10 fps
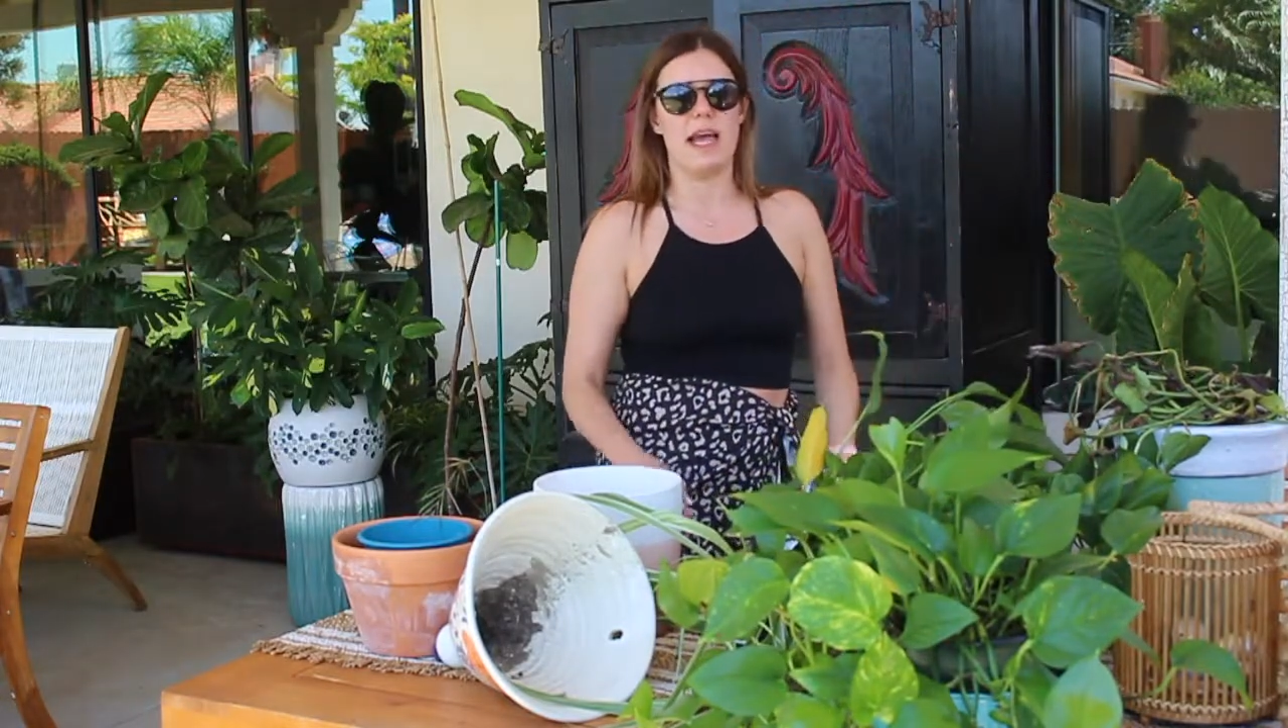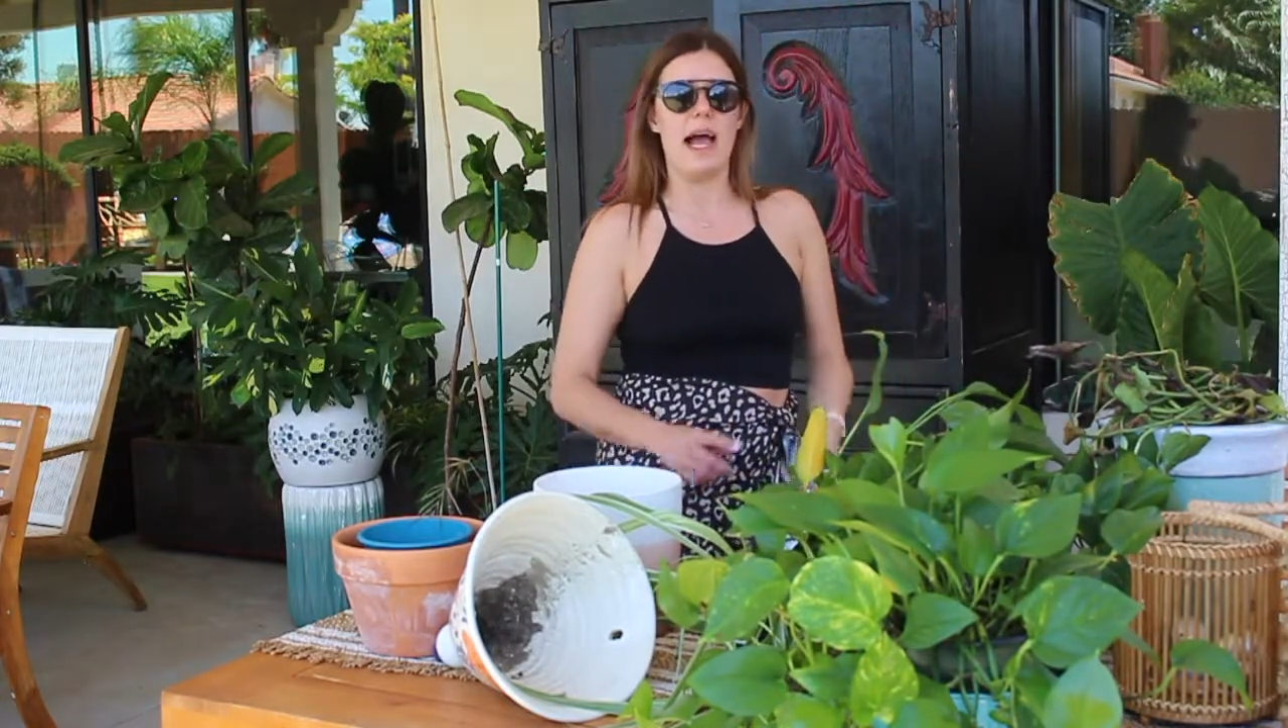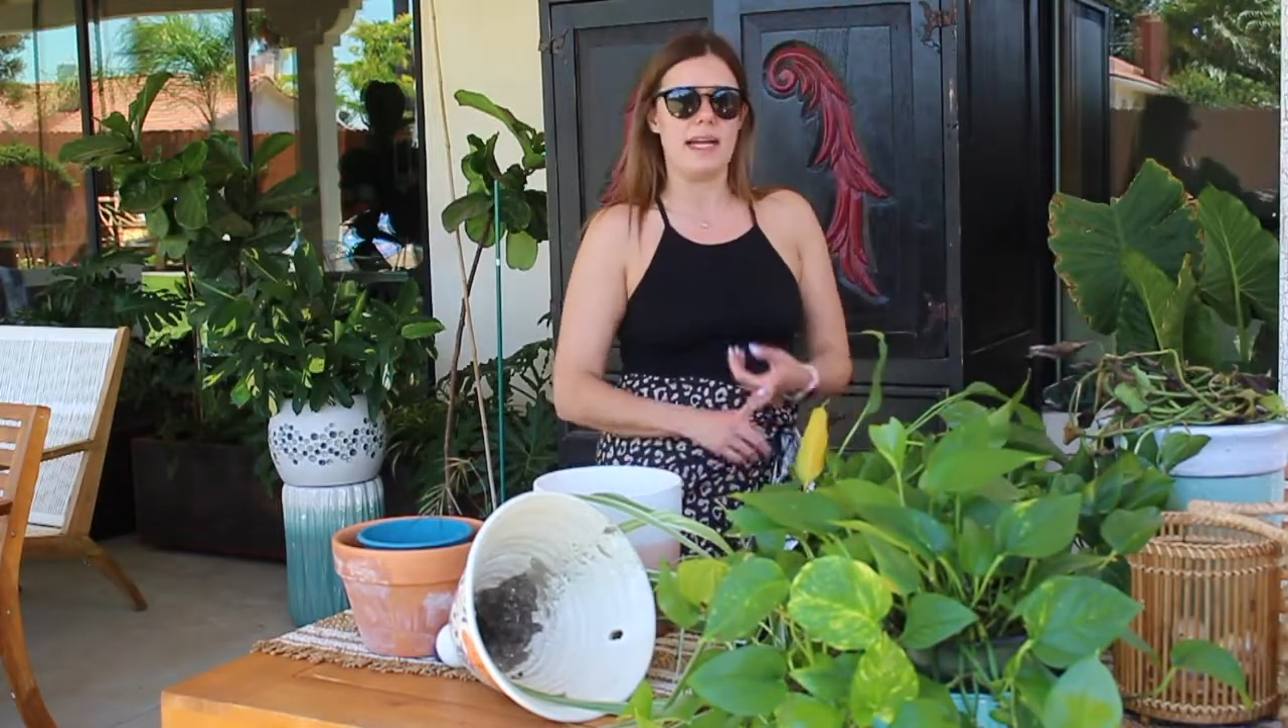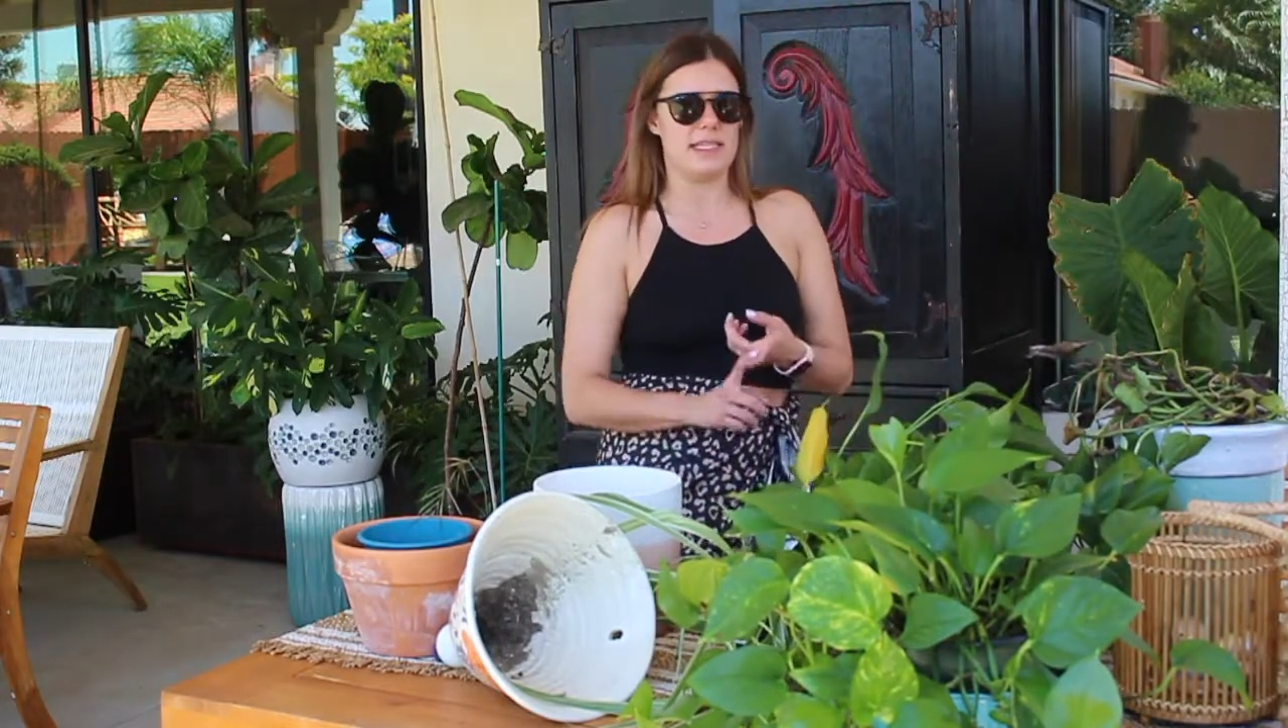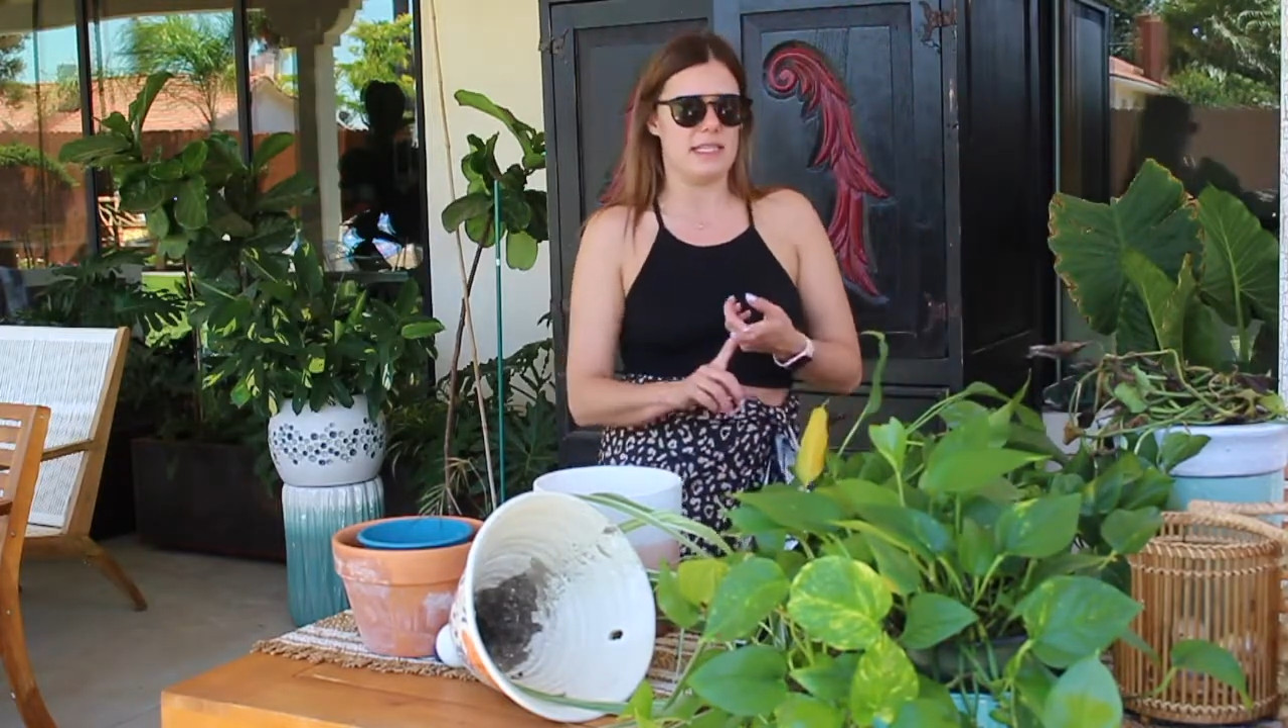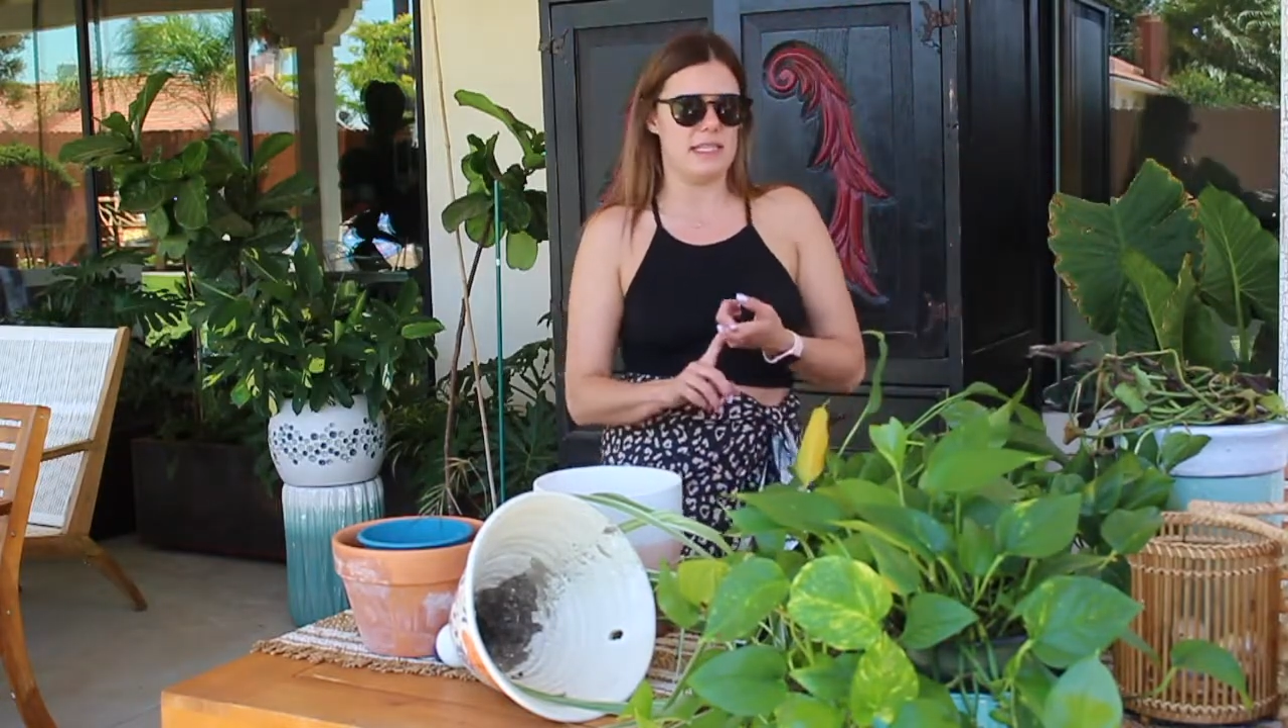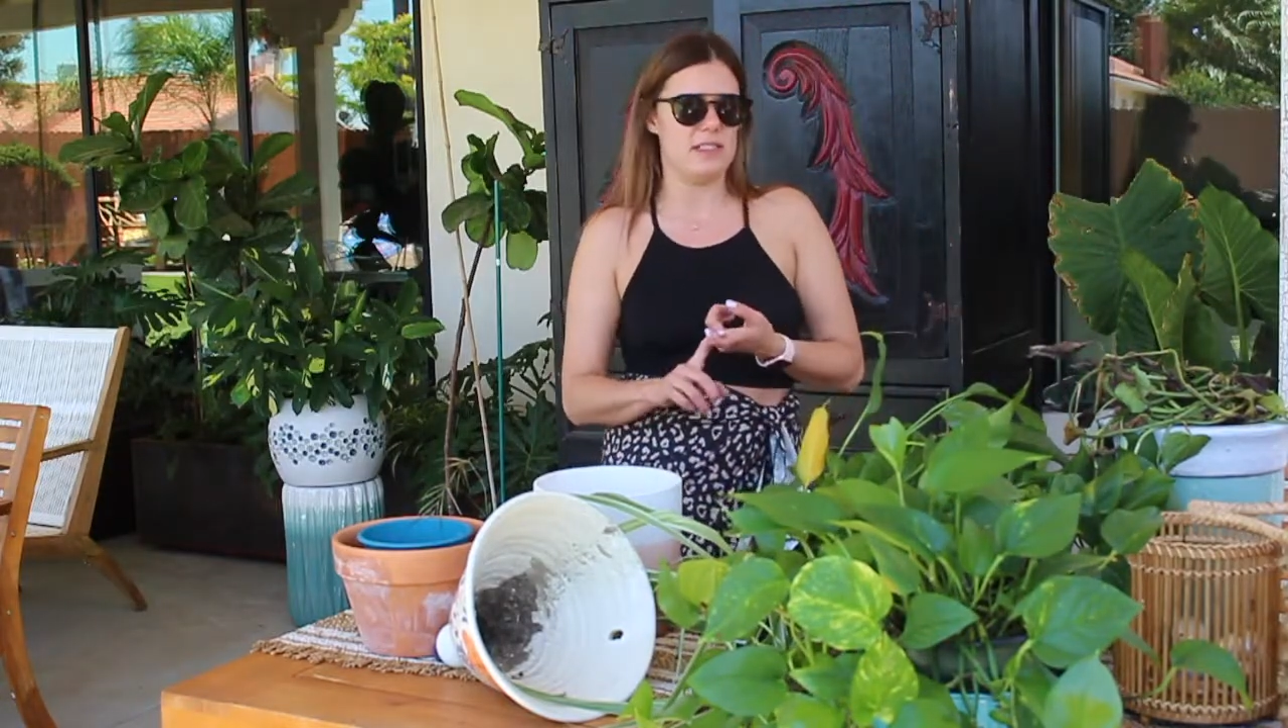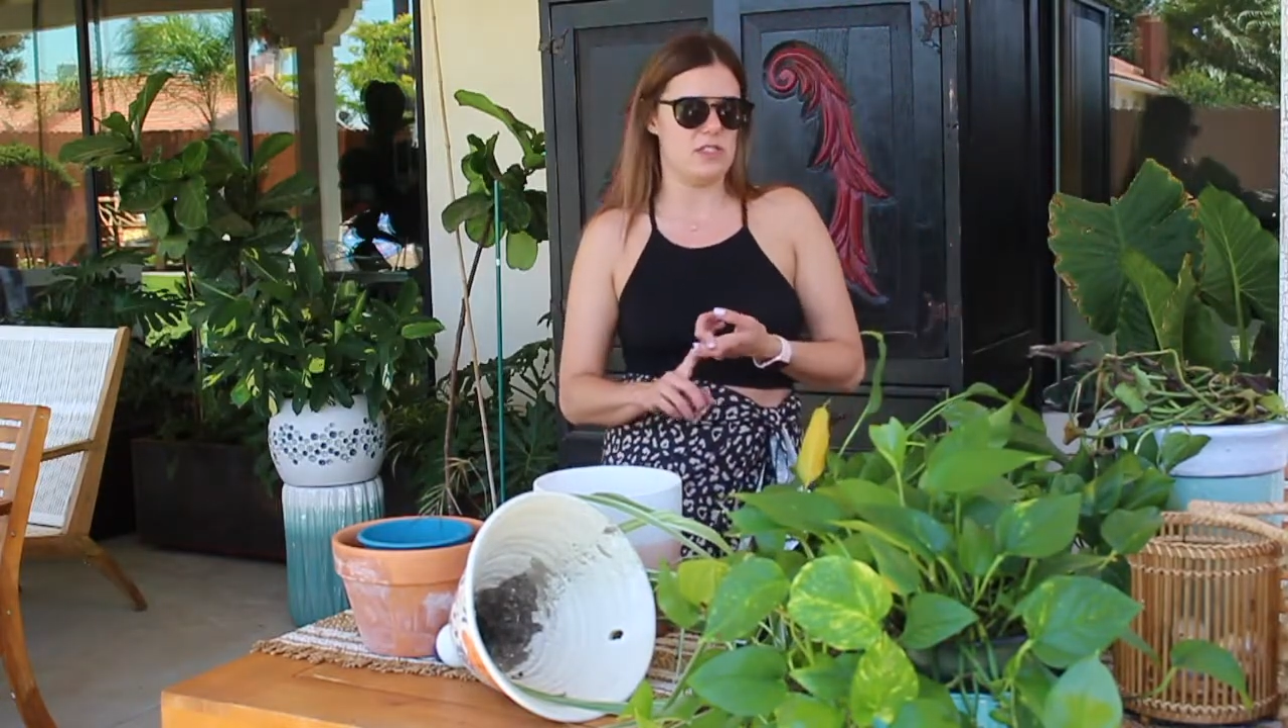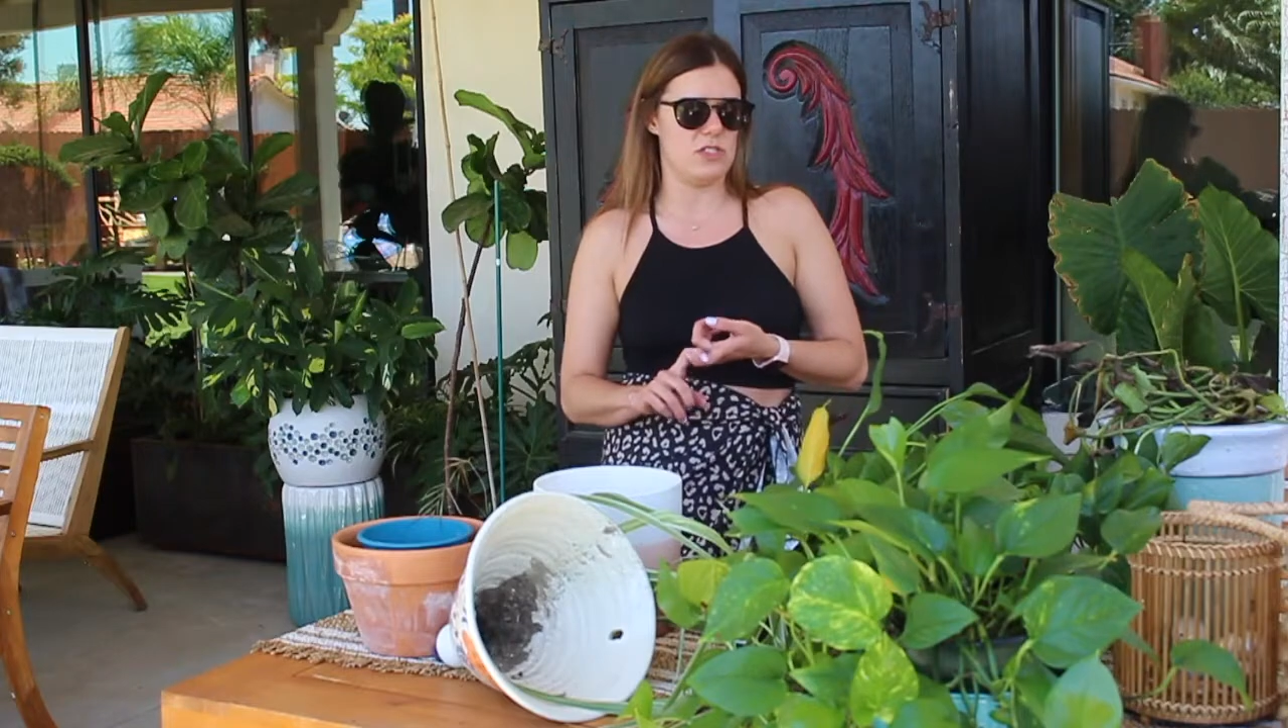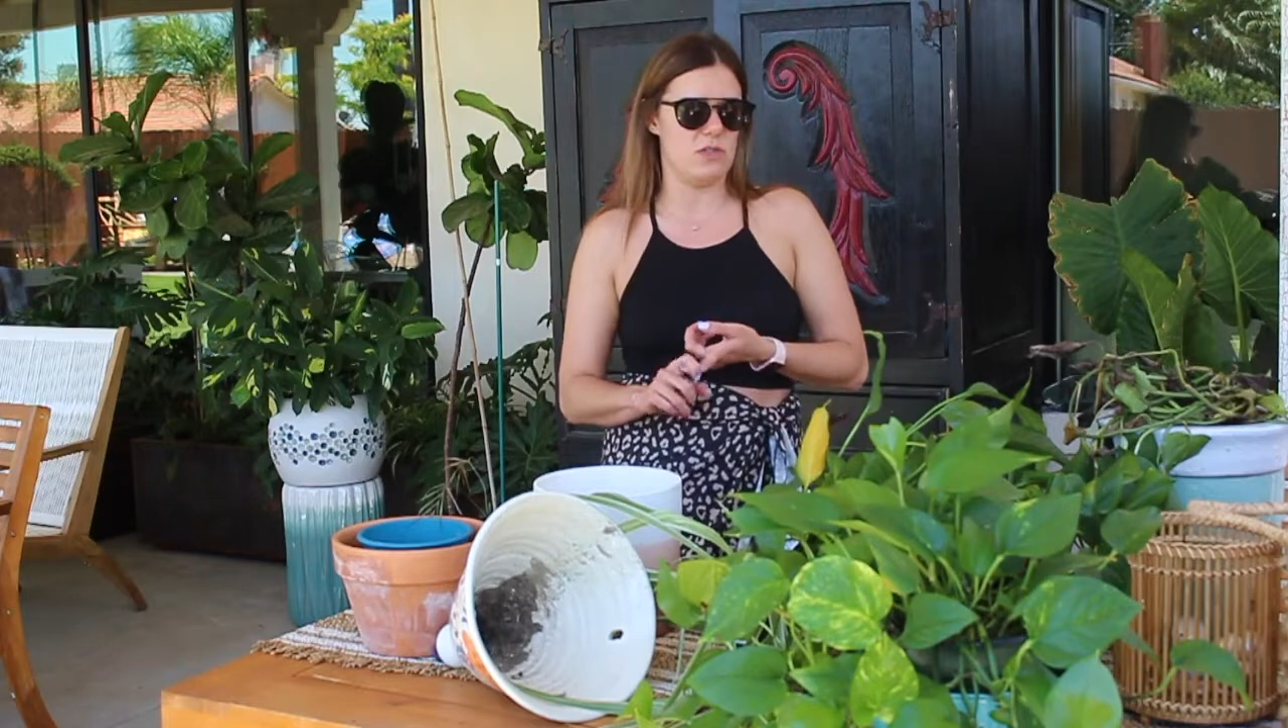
cactus?